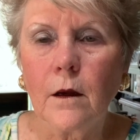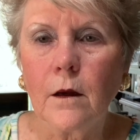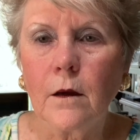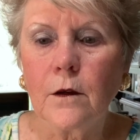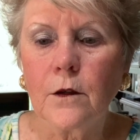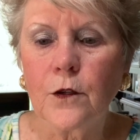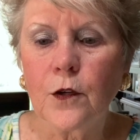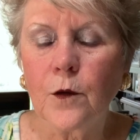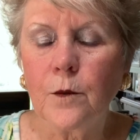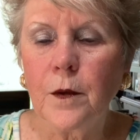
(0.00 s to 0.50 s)

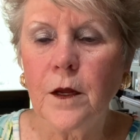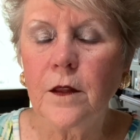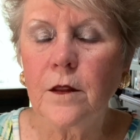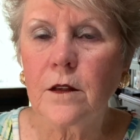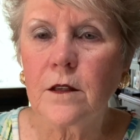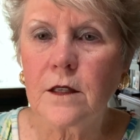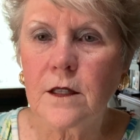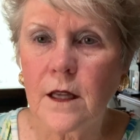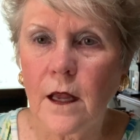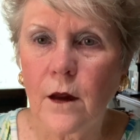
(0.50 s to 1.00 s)
should be the
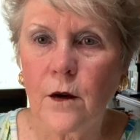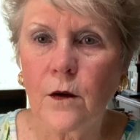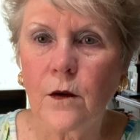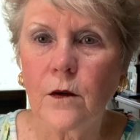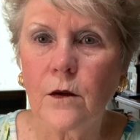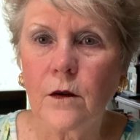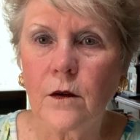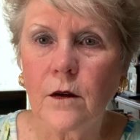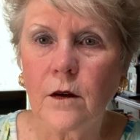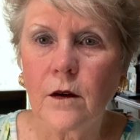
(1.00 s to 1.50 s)

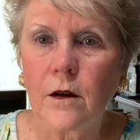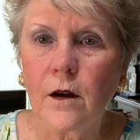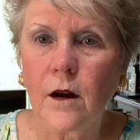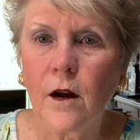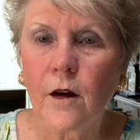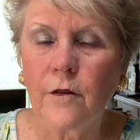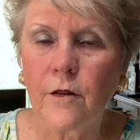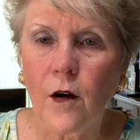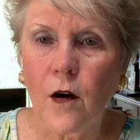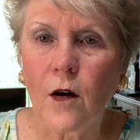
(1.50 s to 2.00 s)
center
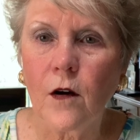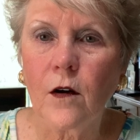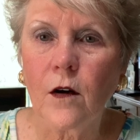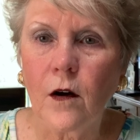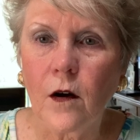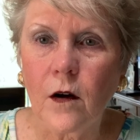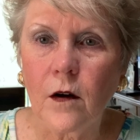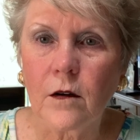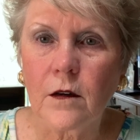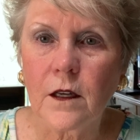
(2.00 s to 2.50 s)
of our
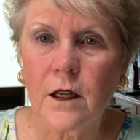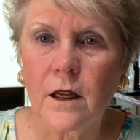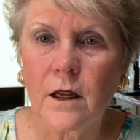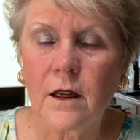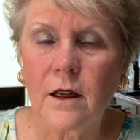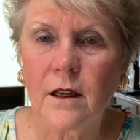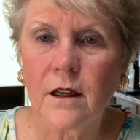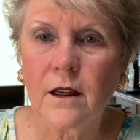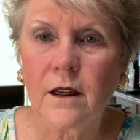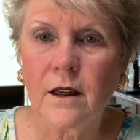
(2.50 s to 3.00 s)
heart.
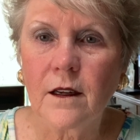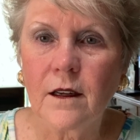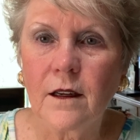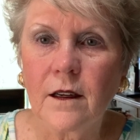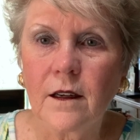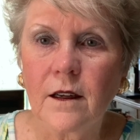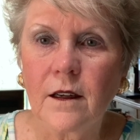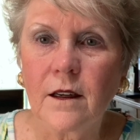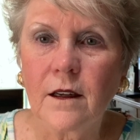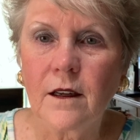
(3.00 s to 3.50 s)

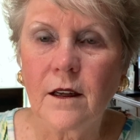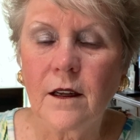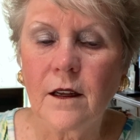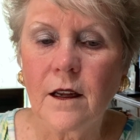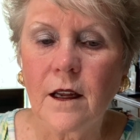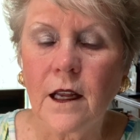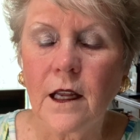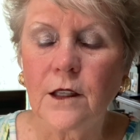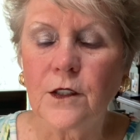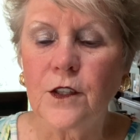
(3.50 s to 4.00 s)

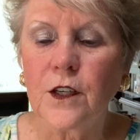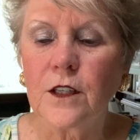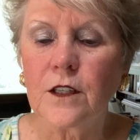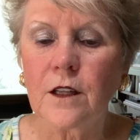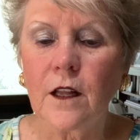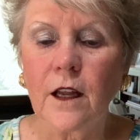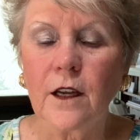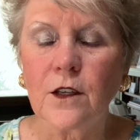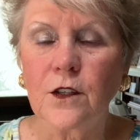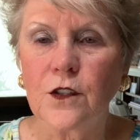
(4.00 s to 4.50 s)
And just
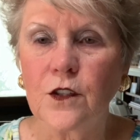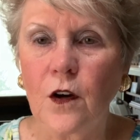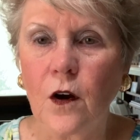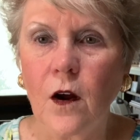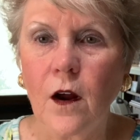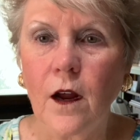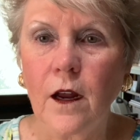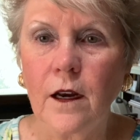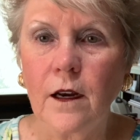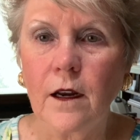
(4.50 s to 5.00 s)
like
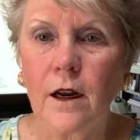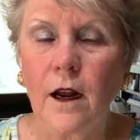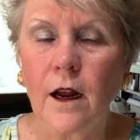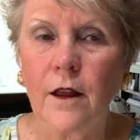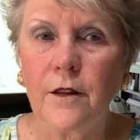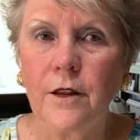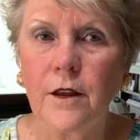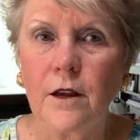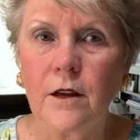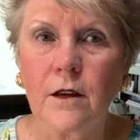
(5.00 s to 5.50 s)
John, I
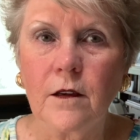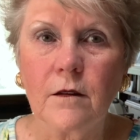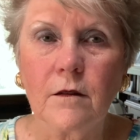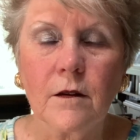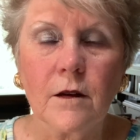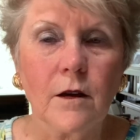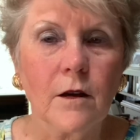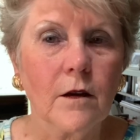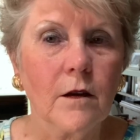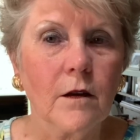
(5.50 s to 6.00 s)
think,
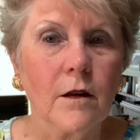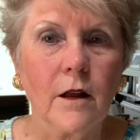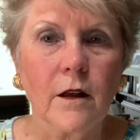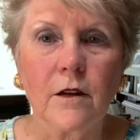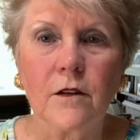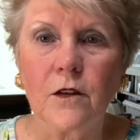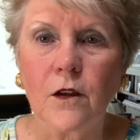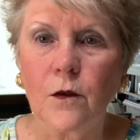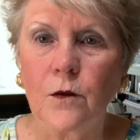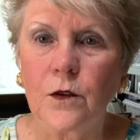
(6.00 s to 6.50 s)
like
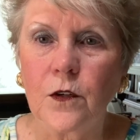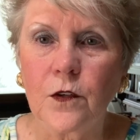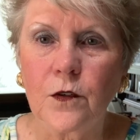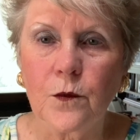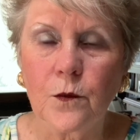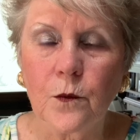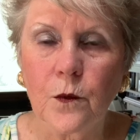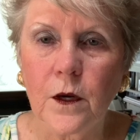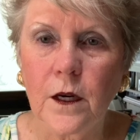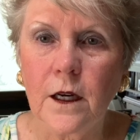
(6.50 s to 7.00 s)
I say, just
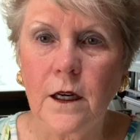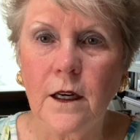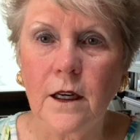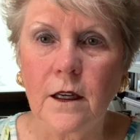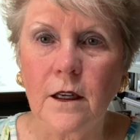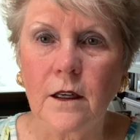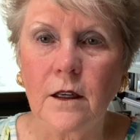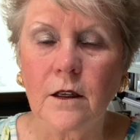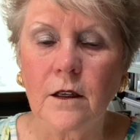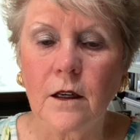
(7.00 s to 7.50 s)
read
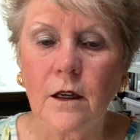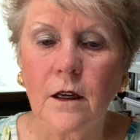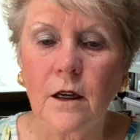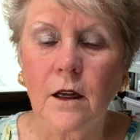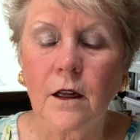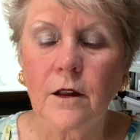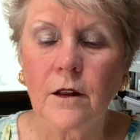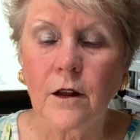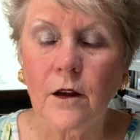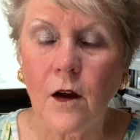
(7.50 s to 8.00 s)
in
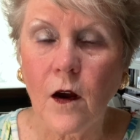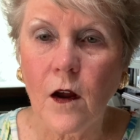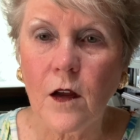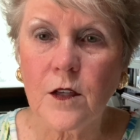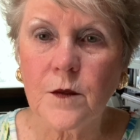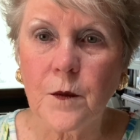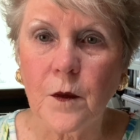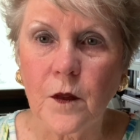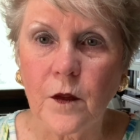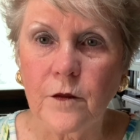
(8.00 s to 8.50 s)
the
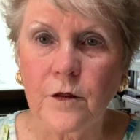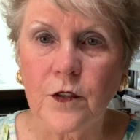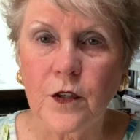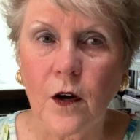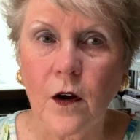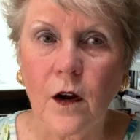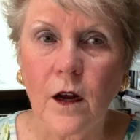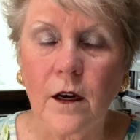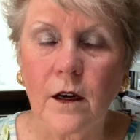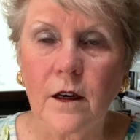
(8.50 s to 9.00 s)
Gospel of
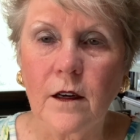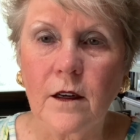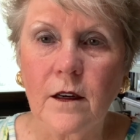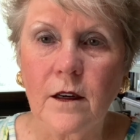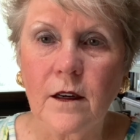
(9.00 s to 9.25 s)
John,